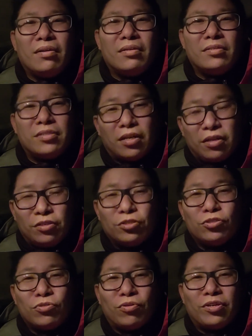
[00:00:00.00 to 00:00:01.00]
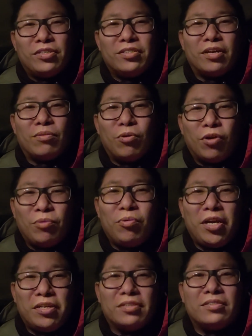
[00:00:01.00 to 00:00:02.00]
he said in the story, he said, Well, I
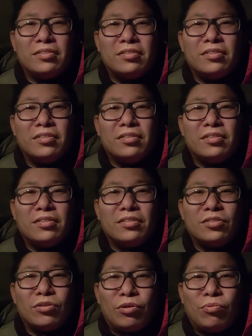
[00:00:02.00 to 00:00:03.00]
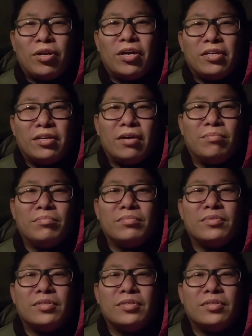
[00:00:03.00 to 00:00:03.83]
waited so that when I come,